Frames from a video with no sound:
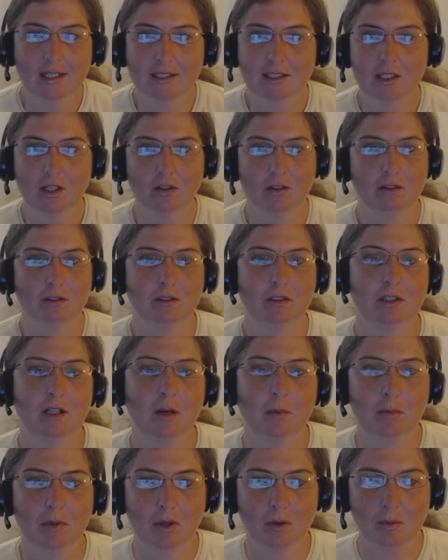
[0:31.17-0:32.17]
So there's a
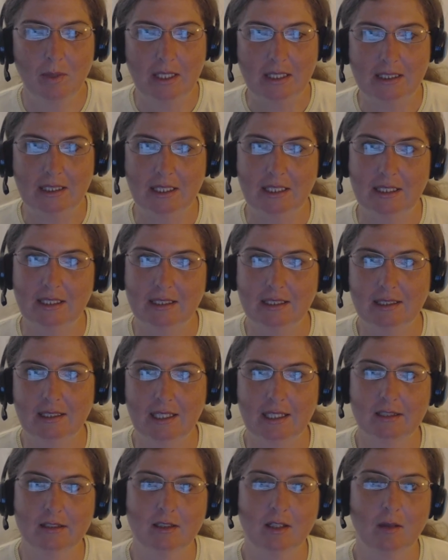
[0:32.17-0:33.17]
couple of ways that this is
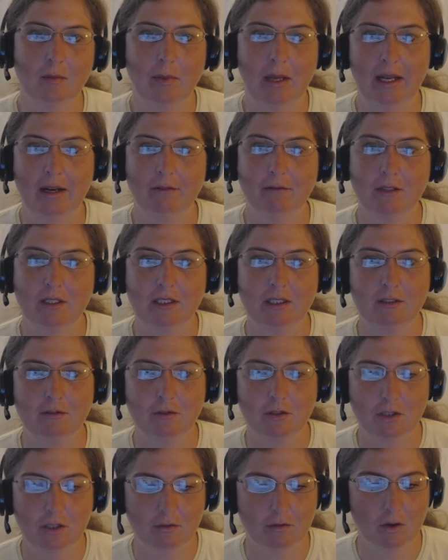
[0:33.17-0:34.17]
actually manifesting
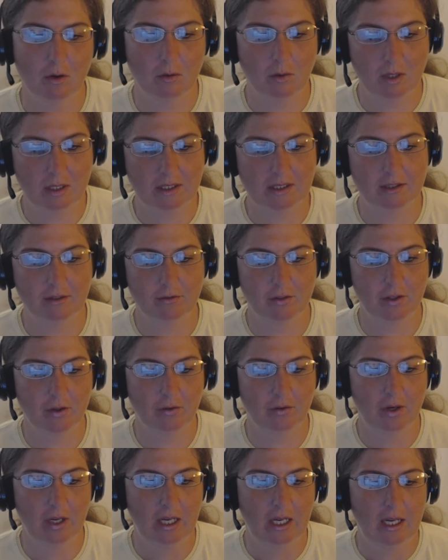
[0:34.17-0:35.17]
for different ones of
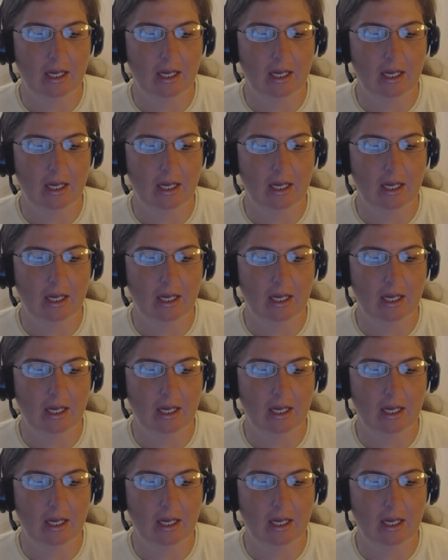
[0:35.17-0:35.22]
you.